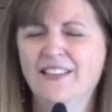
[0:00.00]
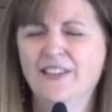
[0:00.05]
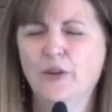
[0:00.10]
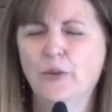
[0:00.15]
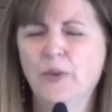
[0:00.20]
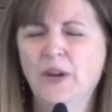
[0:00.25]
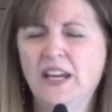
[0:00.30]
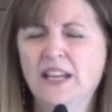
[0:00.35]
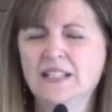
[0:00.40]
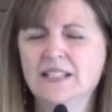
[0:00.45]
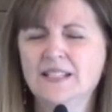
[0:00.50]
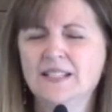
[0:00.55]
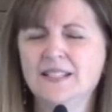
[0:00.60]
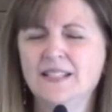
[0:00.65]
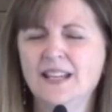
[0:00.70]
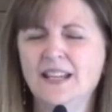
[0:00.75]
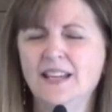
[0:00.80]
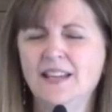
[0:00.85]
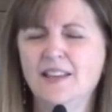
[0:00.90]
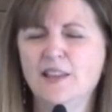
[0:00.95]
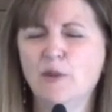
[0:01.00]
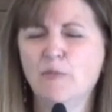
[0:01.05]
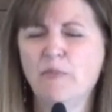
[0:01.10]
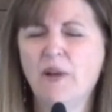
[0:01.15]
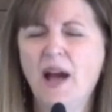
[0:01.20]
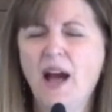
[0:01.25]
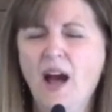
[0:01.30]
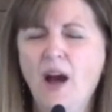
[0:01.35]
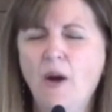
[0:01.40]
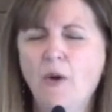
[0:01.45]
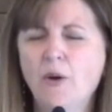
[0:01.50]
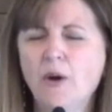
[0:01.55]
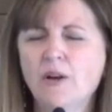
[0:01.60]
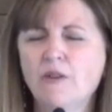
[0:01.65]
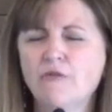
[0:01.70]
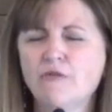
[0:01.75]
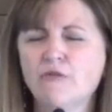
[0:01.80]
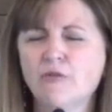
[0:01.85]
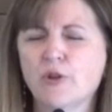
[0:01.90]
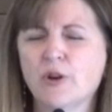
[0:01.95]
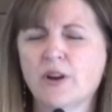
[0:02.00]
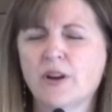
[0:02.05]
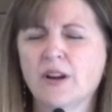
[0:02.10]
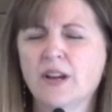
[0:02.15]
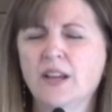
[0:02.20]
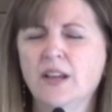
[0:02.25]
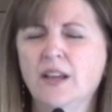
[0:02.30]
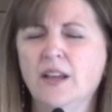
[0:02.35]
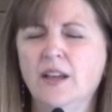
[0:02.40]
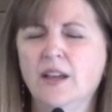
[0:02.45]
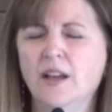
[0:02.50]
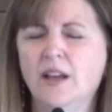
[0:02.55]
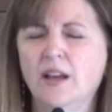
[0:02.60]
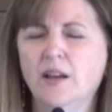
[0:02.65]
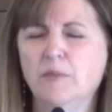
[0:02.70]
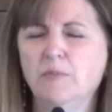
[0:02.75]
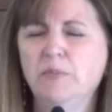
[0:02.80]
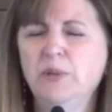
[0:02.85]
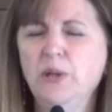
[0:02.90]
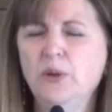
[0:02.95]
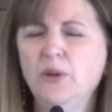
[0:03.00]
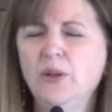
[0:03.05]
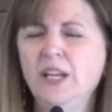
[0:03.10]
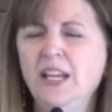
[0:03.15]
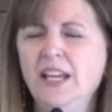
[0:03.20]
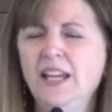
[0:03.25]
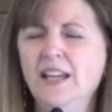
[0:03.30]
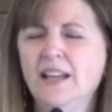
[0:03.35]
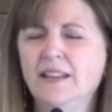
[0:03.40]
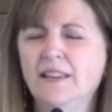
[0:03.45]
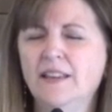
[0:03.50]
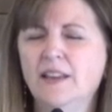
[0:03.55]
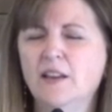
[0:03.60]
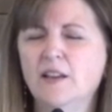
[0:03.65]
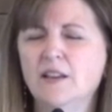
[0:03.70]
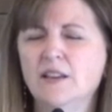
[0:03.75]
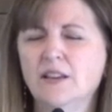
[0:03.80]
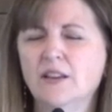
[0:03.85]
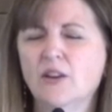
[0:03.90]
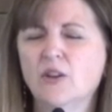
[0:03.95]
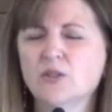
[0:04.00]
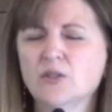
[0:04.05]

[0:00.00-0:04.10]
that we can see the power for uh, beauty and the,